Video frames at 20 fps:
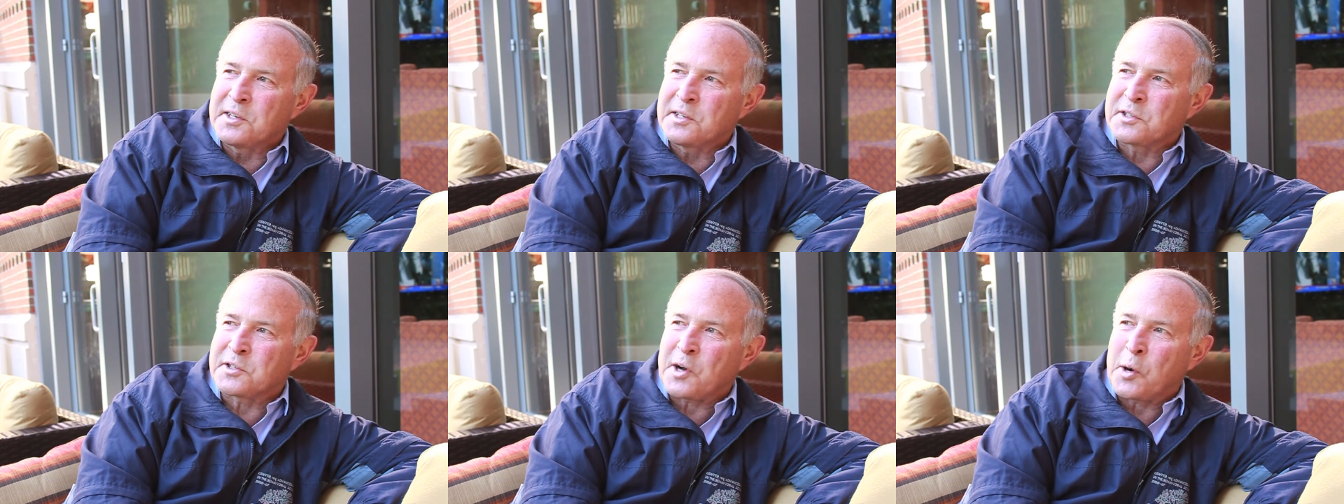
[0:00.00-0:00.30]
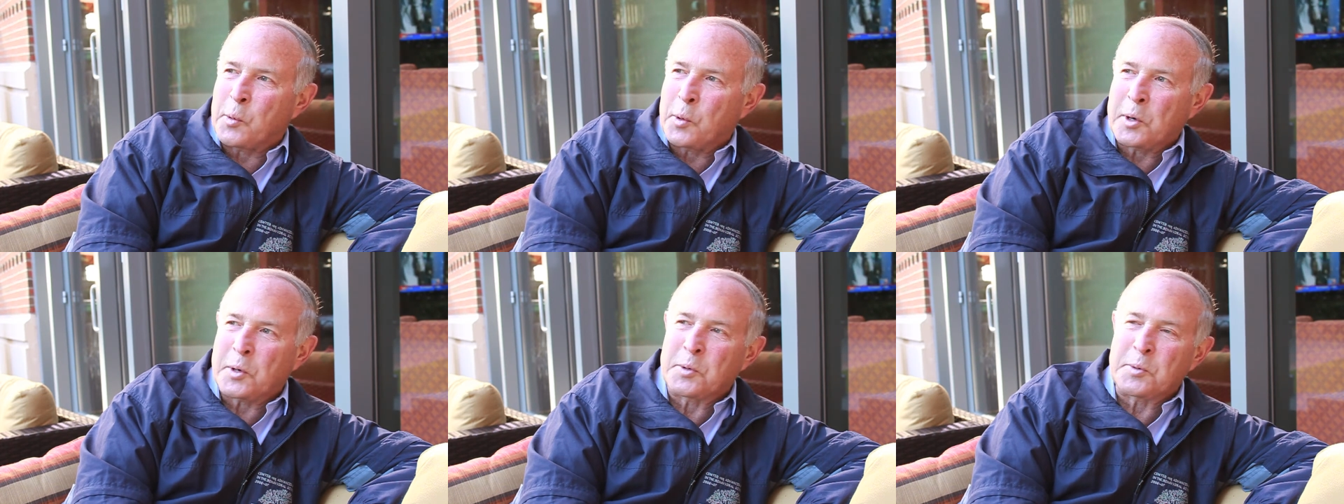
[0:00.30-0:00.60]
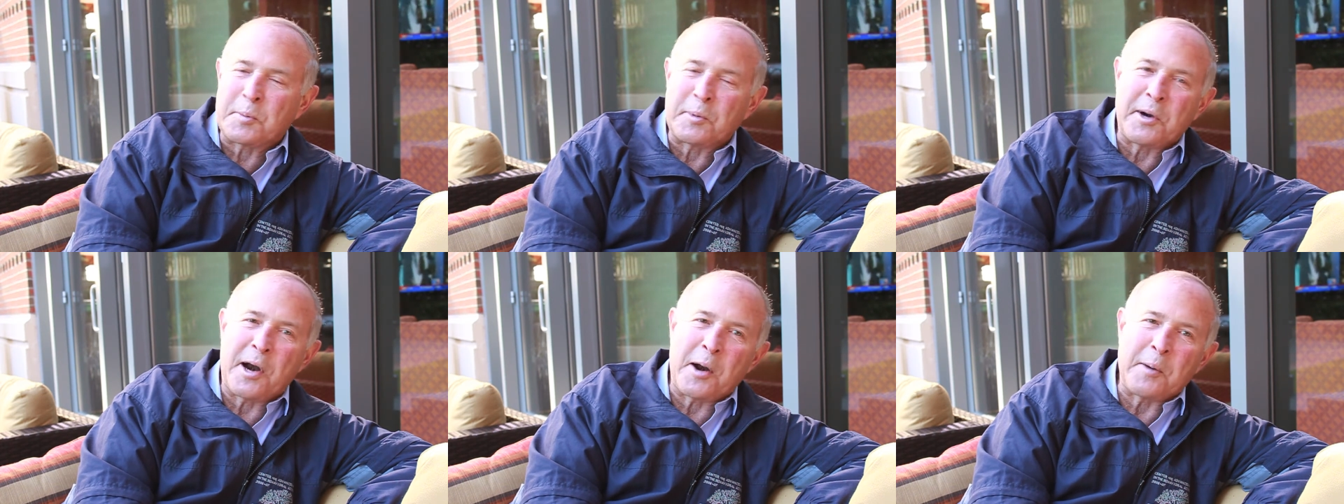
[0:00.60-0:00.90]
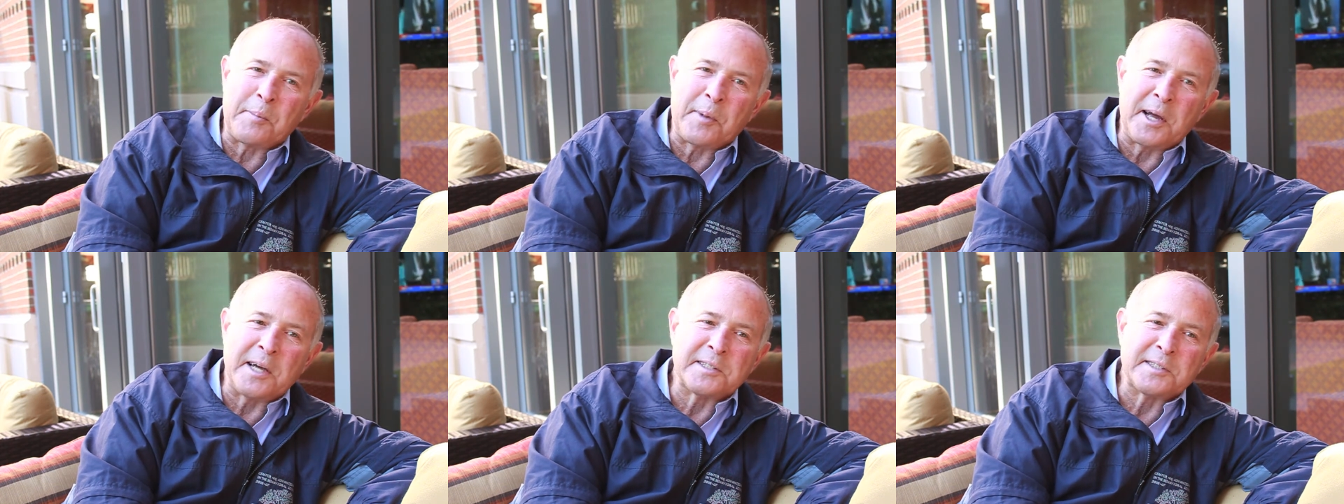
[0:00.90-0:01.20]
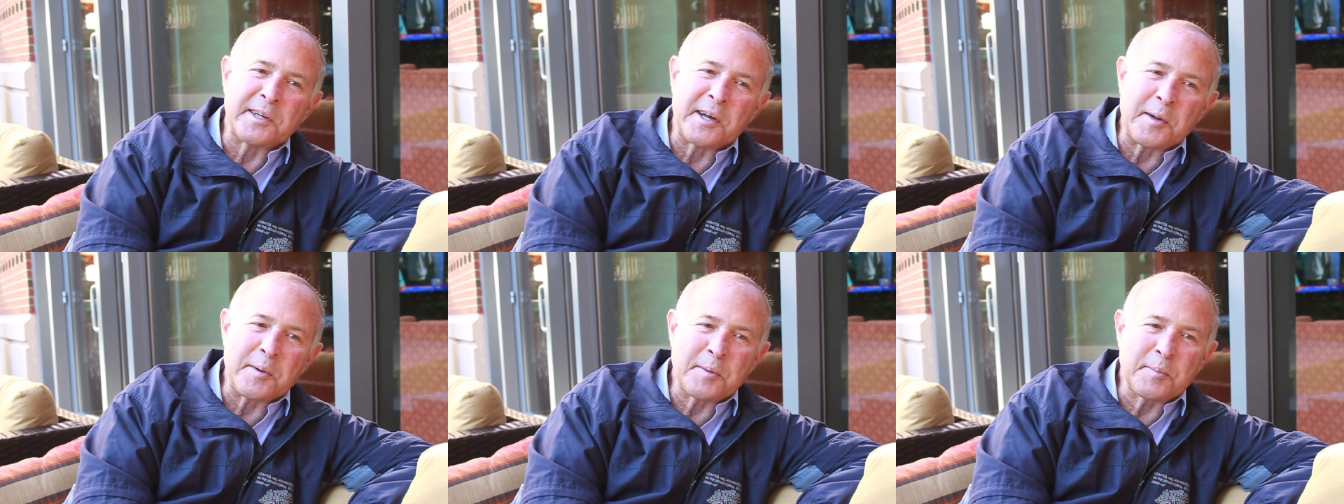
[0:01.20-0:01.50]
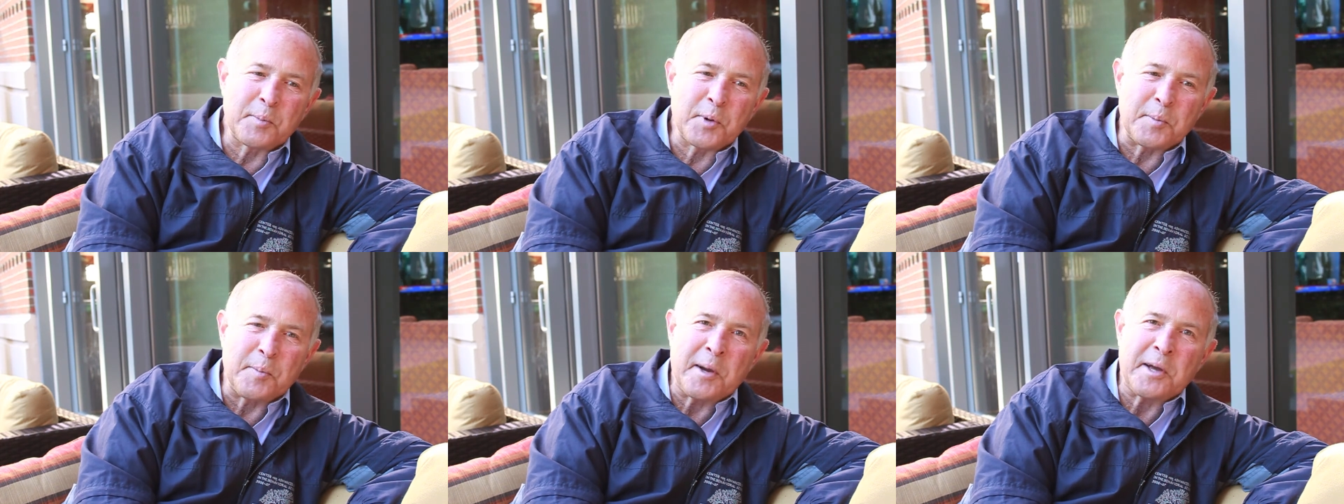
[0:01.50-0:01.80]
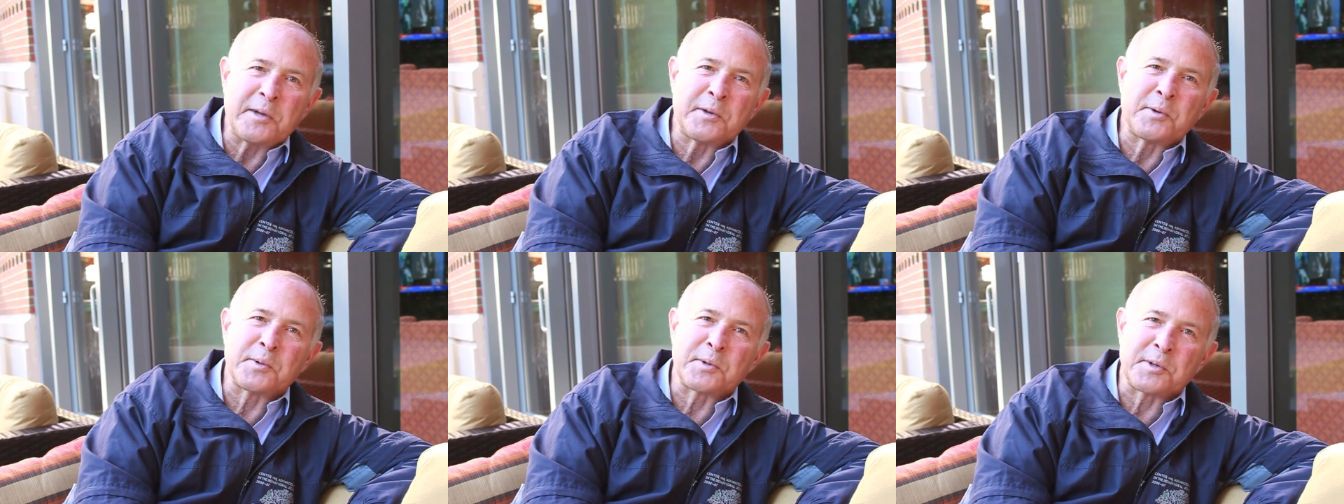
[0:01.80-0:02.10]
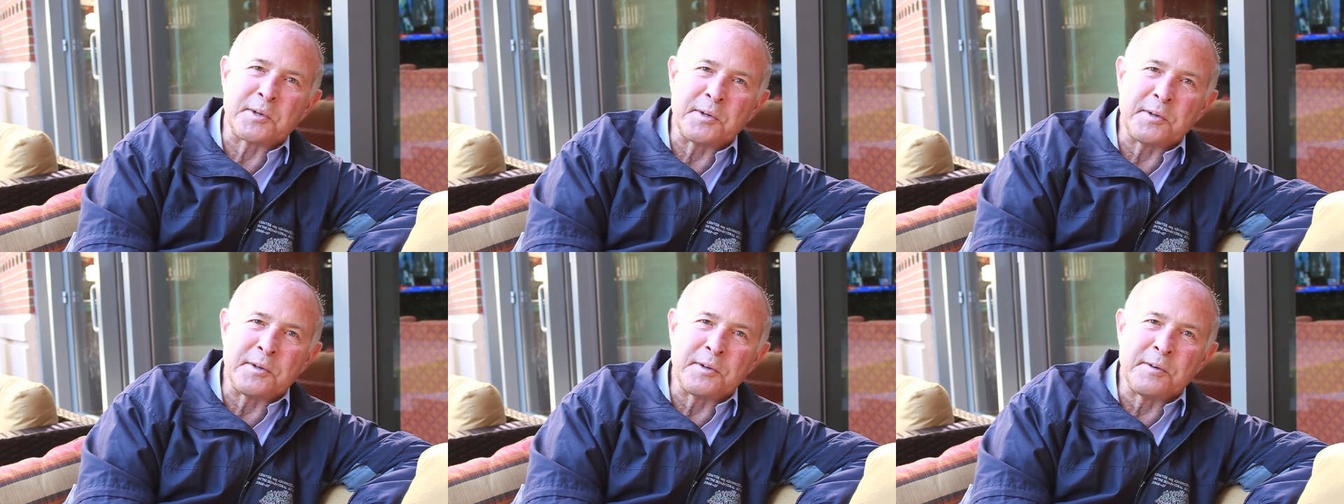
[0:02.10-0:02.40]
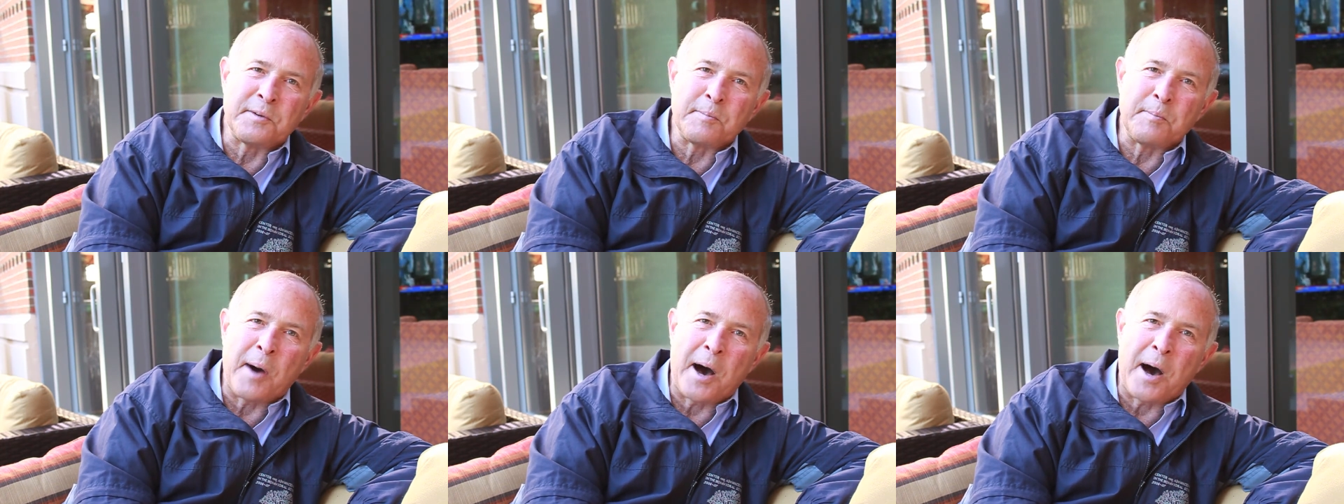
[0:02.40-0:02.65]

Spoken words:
started working with Bernard Bailyn, I put my interest in